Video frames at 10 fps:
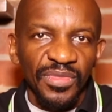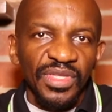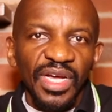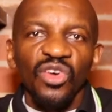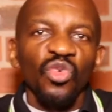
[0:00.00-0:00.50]

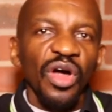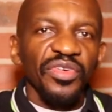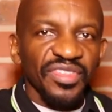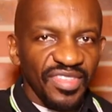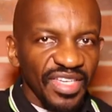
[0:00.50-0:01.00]
Now,
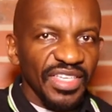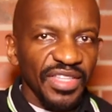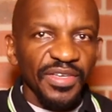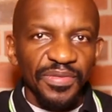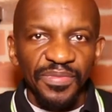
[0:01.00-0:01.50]

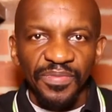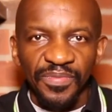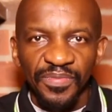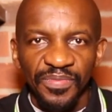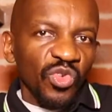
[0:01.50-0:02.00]
quarantine
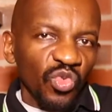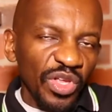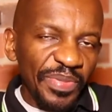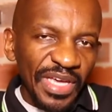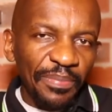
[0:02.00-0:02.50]
will
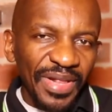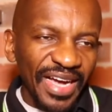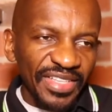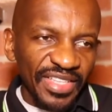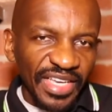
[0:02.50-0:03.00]
be
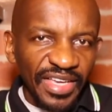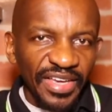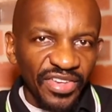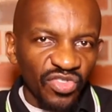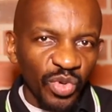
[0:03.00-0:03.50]
applied in a
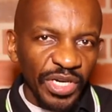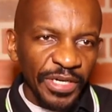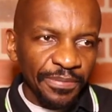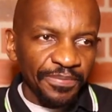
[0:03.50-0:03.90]
case where